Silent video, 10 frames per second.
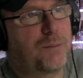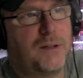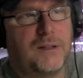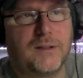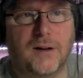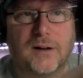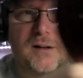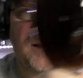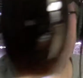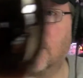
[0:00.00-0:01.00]
pretty
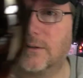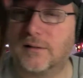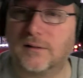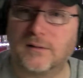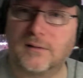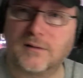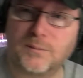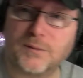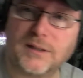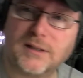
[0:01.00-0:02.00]
dark. It's
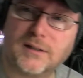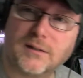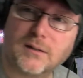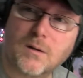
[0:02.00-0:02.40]
pretty.